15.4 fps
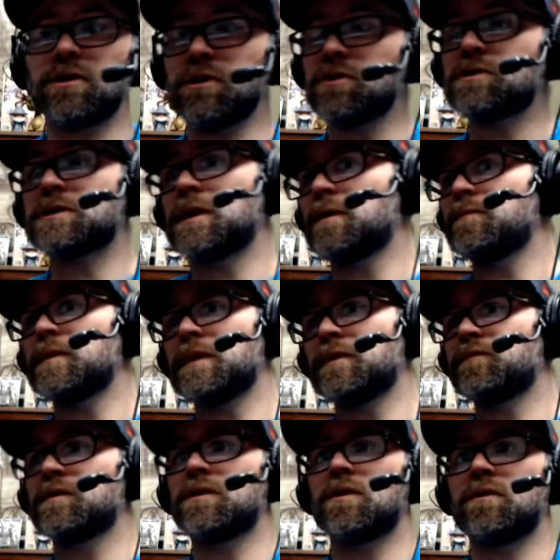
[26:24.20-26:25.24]
them even
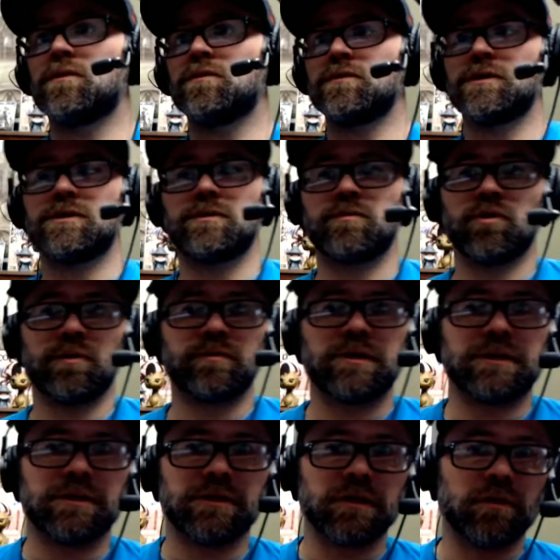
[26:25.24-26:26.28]
though the subscription
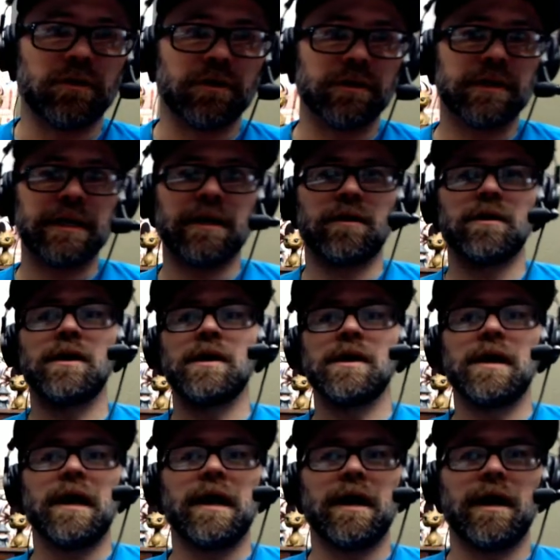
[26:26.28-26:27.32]
is no longer there.
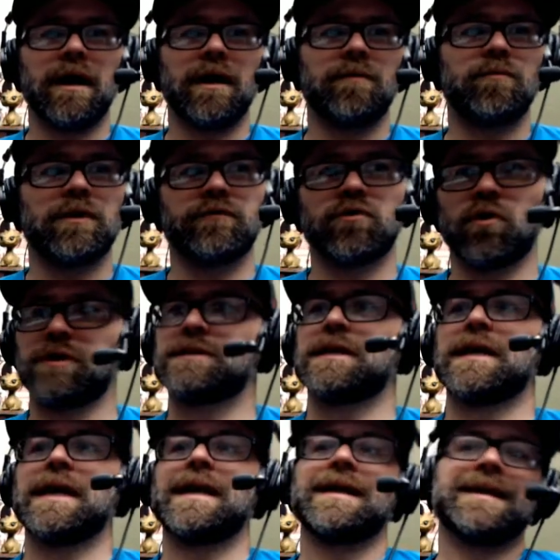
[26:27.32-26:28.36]
But of course, I
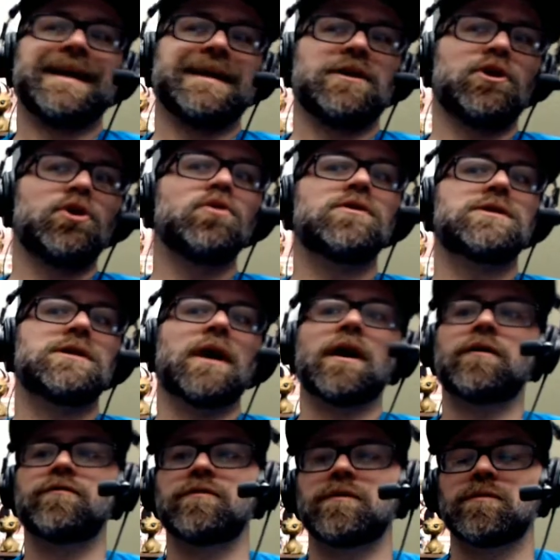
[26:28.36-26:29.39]
can't get new
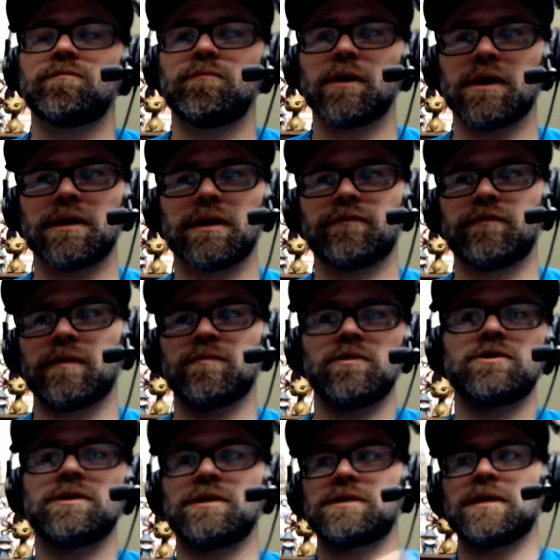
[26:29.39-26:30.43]
stuff. But if I'm using
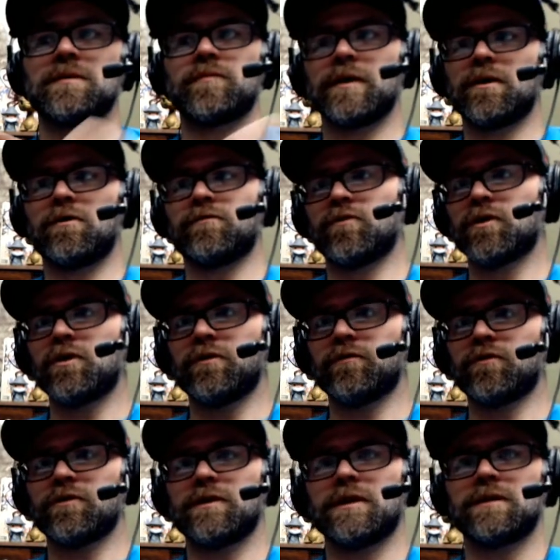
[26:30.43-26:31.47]
the same thing over and over,
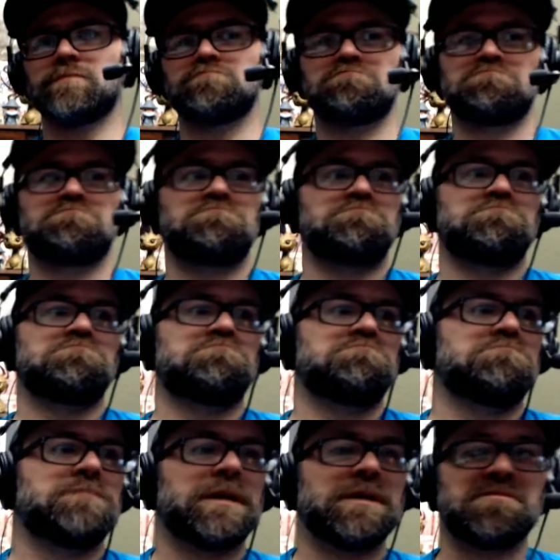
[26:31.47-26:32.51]
then
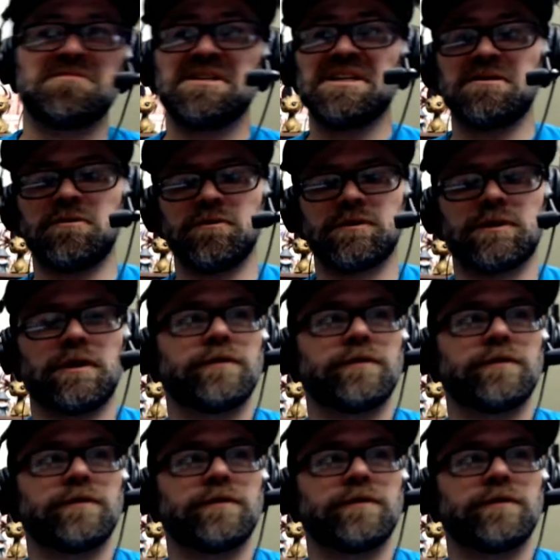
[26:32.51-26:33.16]
I don't need new stuff.